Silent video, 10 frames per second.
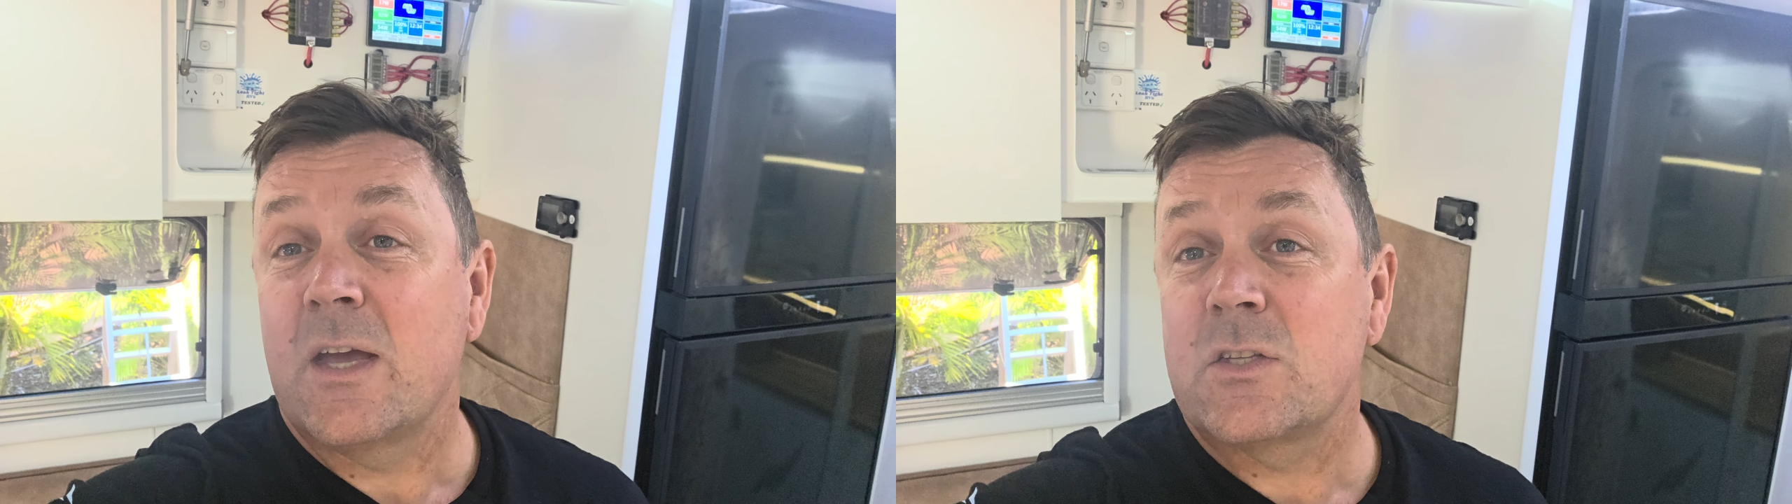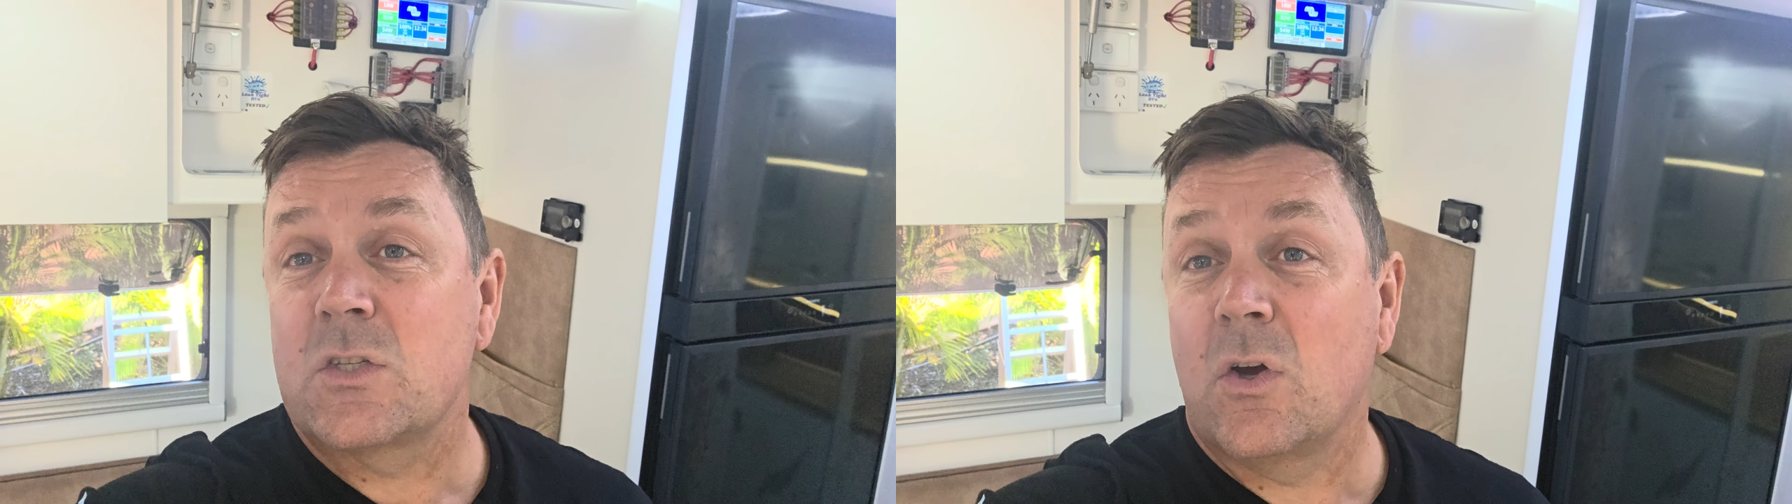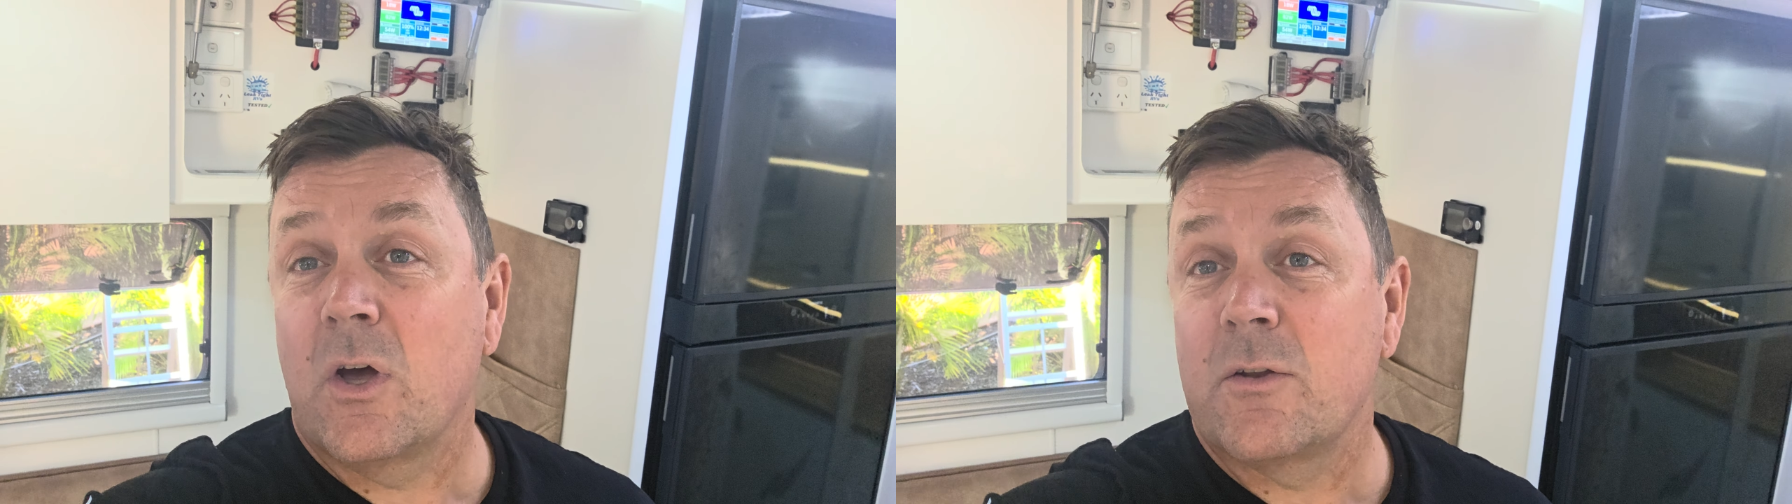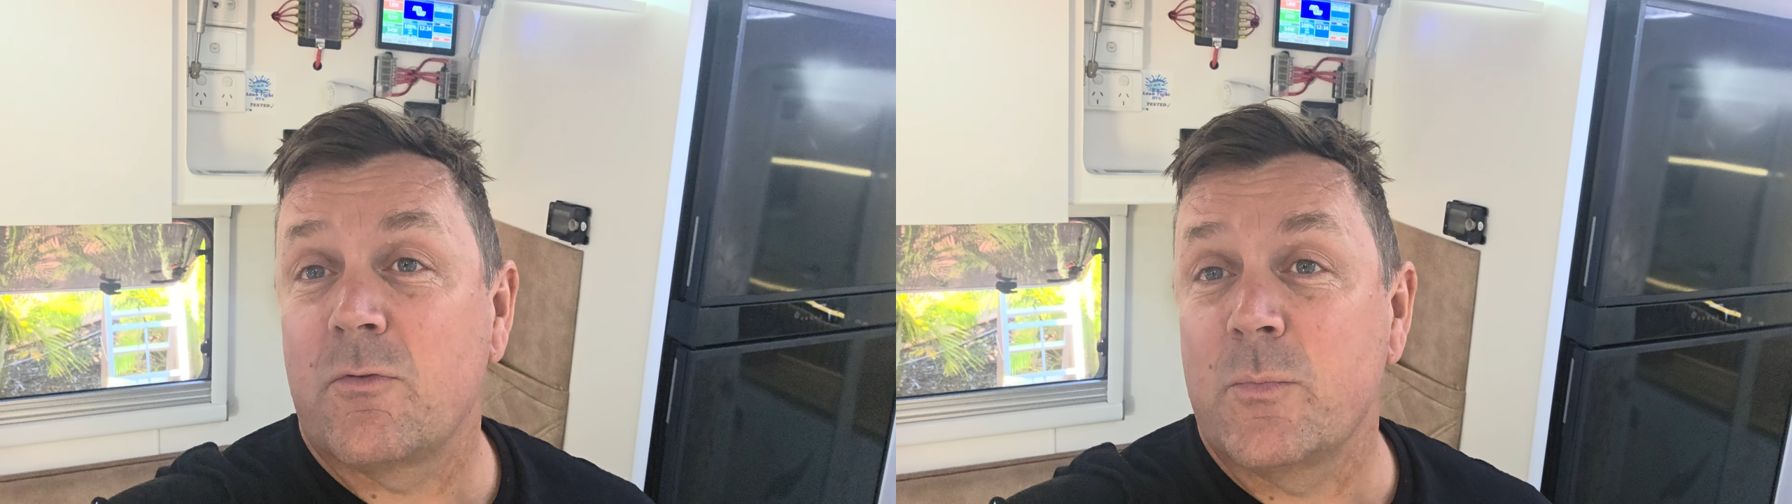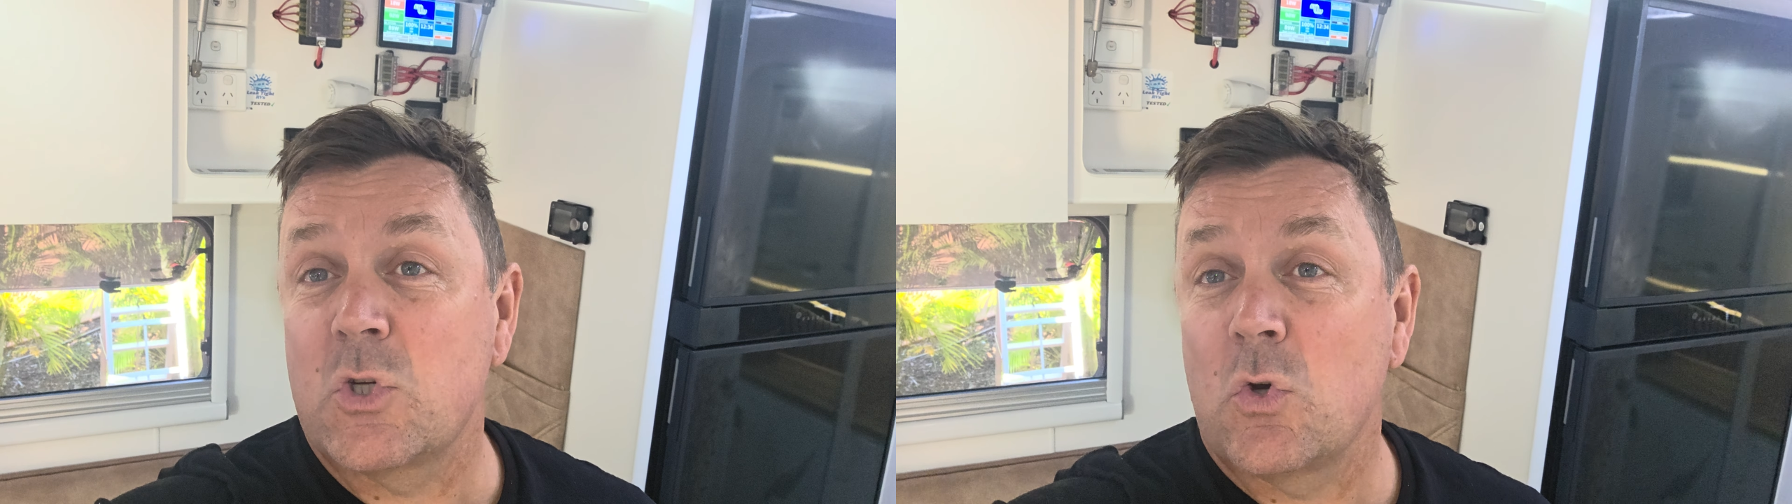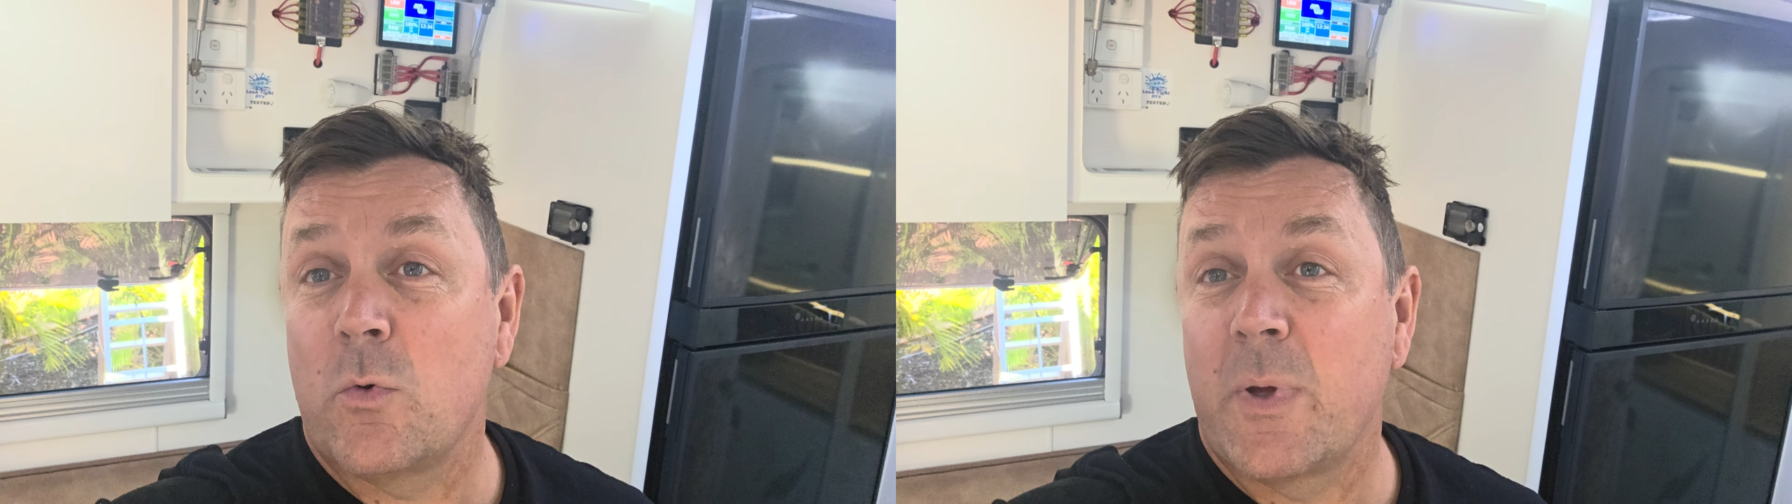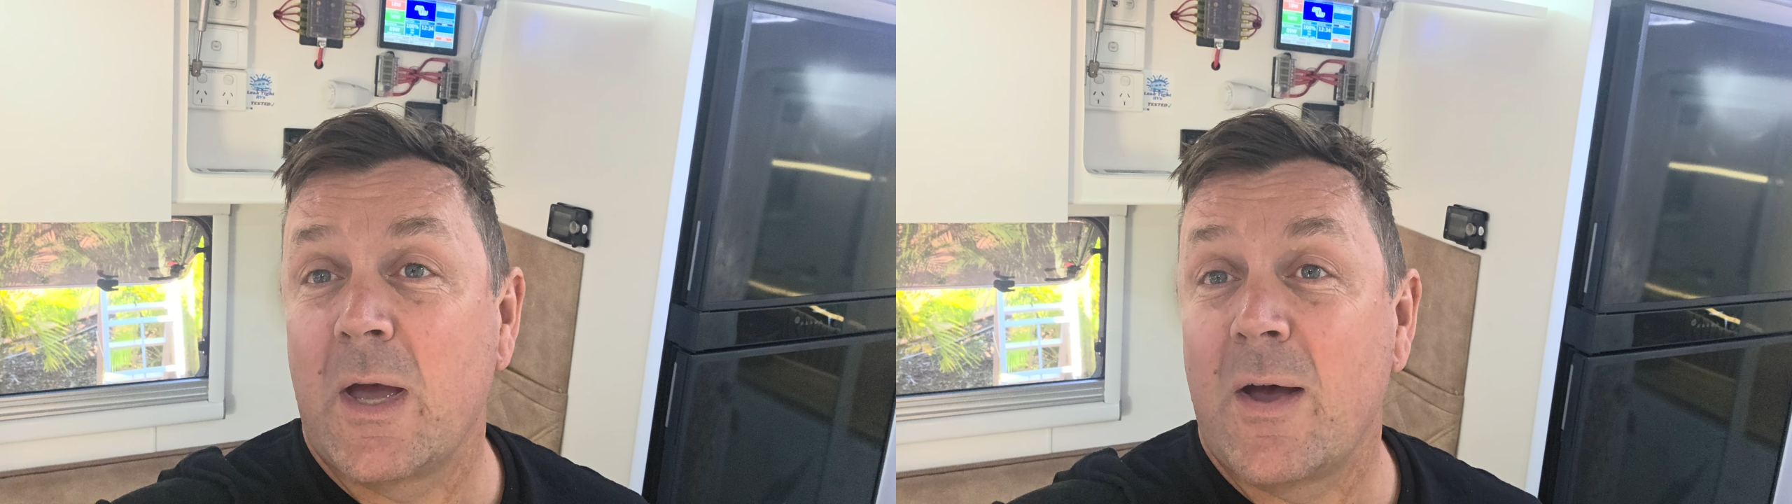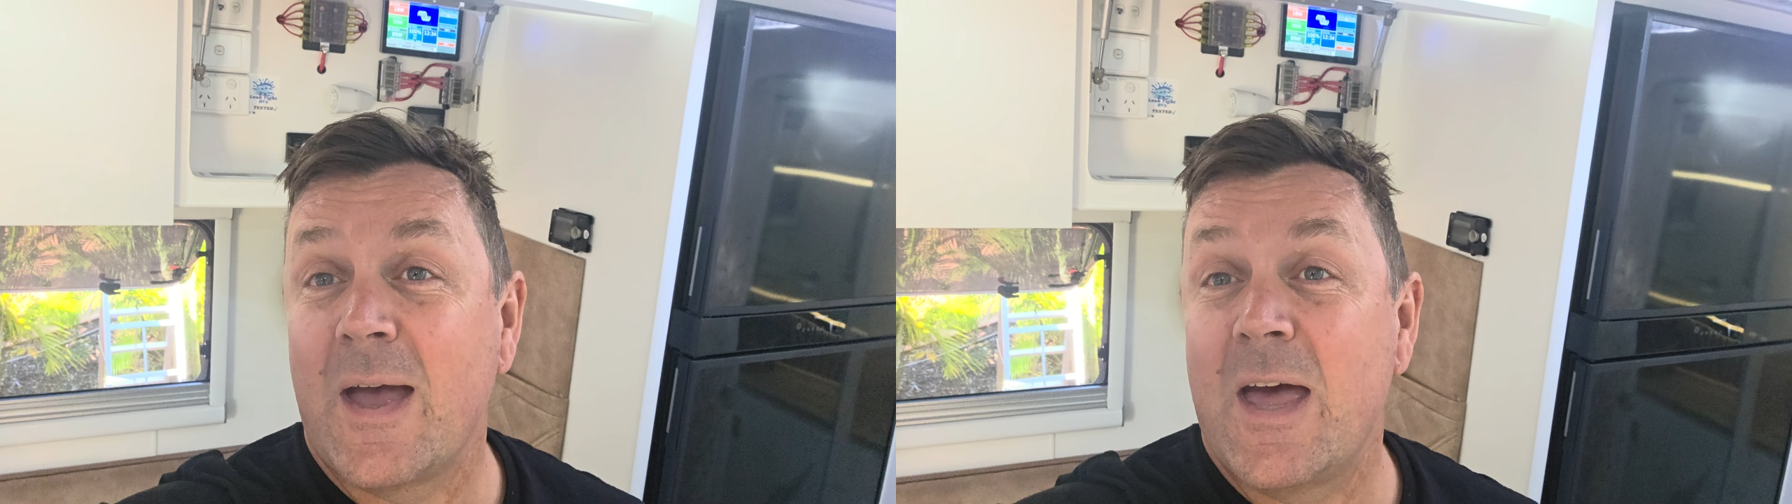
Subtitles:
outside from your shore power